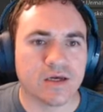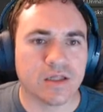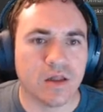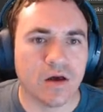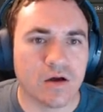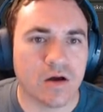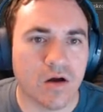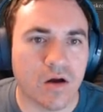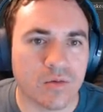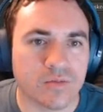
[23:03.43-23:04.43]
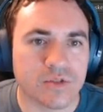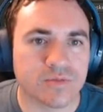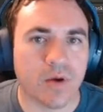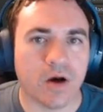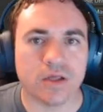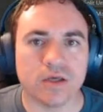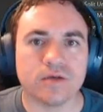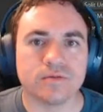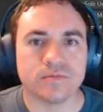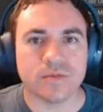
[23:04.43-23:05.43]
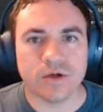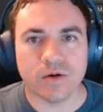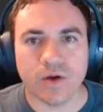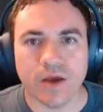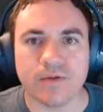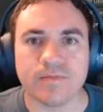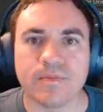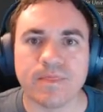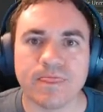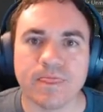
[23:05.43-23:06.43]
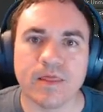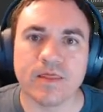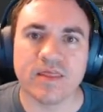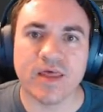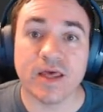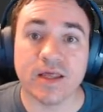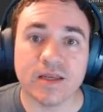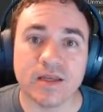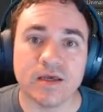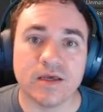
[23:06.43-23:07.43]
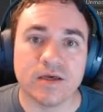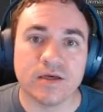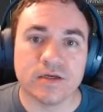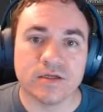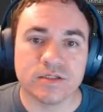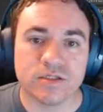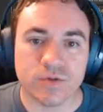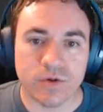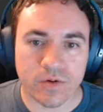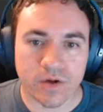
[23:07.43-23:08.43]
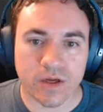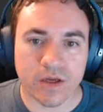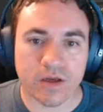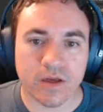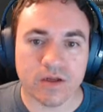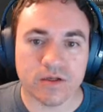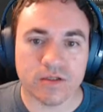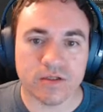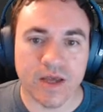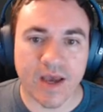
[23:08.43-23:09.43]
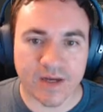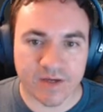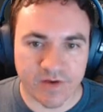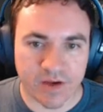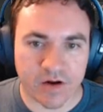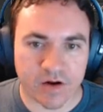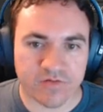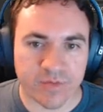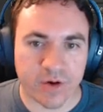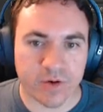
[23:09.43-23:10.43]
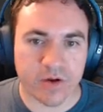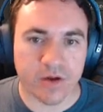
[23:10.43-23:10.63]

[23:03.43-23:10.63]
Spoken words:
Long arms body. Okay. Then stroke, activate curve mode.